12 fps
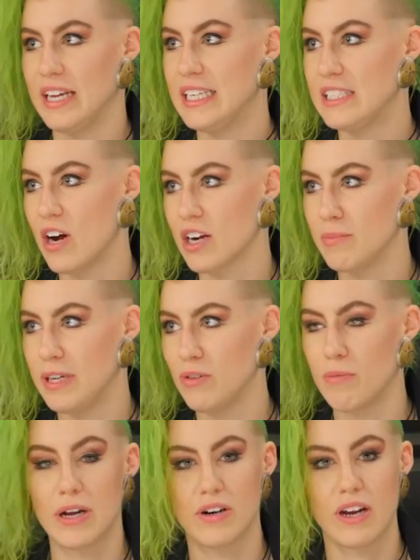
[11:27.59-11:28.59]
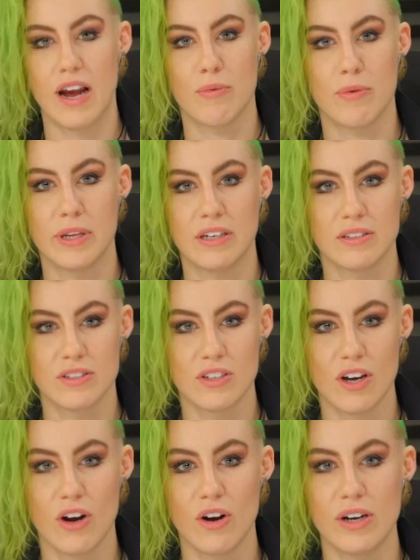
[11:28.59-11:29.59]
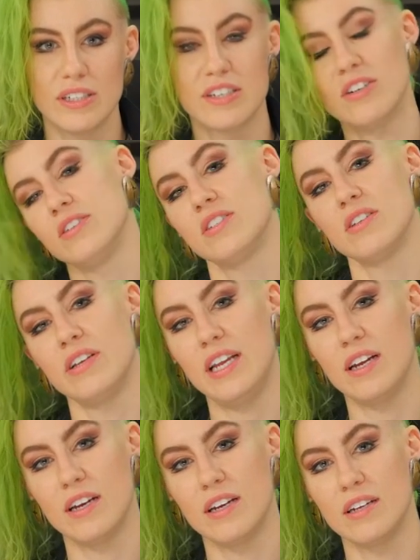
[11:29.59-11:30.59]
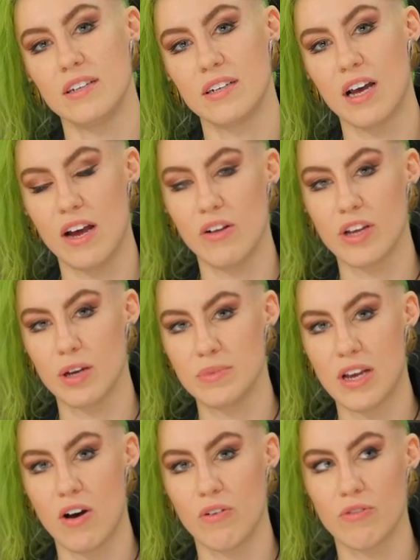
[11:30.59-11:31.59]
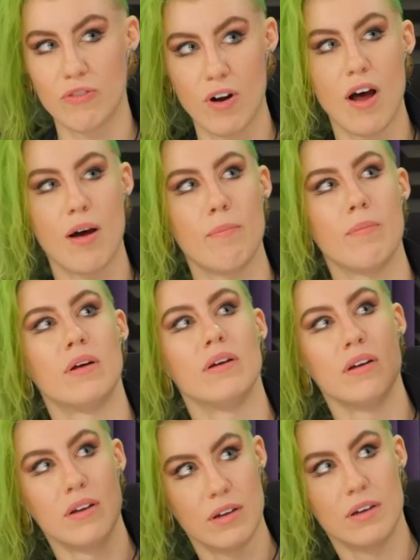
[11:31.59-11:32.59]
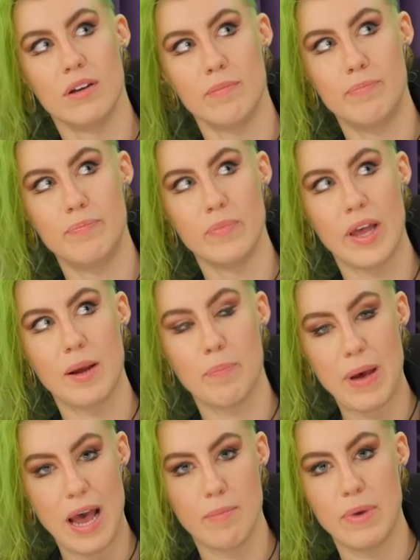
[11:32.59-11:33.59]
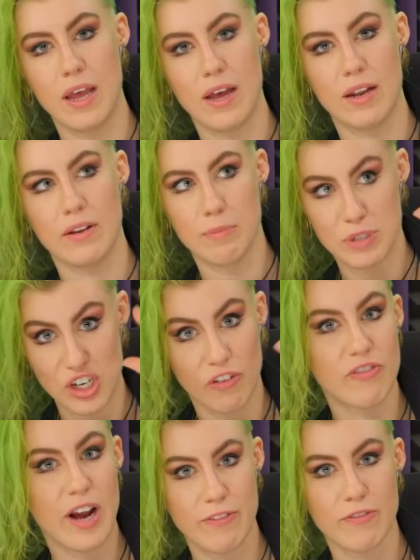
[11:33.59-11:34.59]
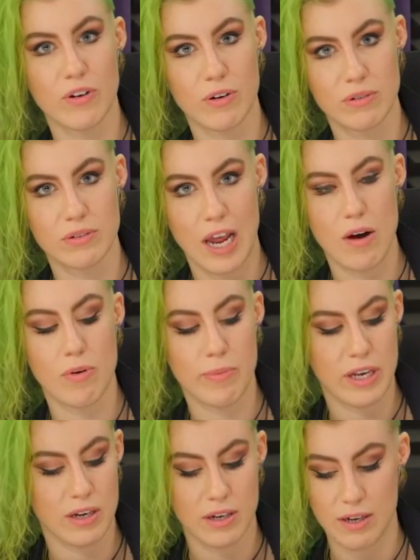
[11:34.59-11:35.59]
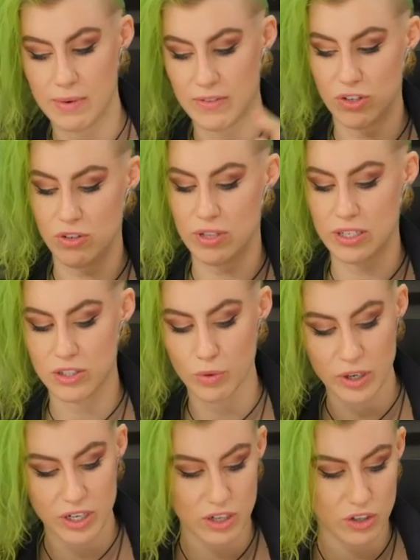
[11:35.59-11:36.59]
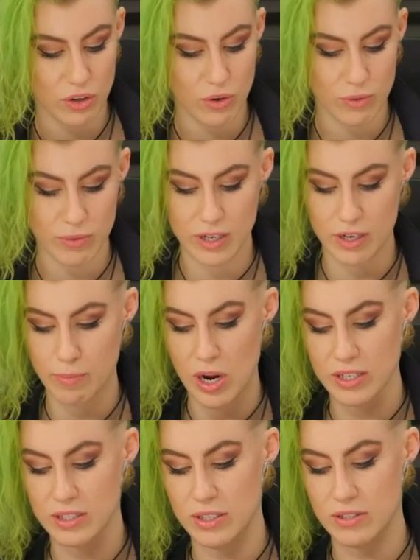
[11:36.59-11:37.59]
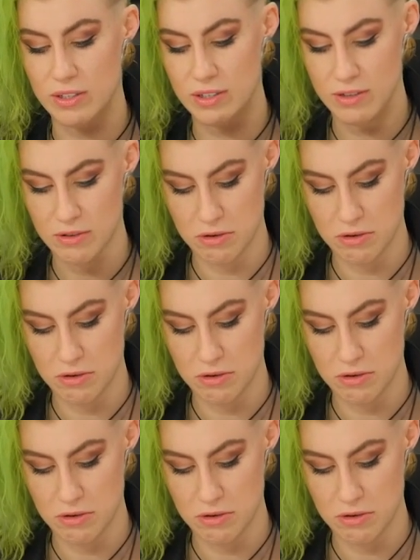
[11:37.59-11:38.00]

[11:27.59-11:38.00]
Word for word: He talked me into a better Catwoman. So until Selina Kyle comes out from like Batman, like Michelle Pfeiffer Catwoman, I'm gonna have to do this. So we're gonna do we're gonna unbox these.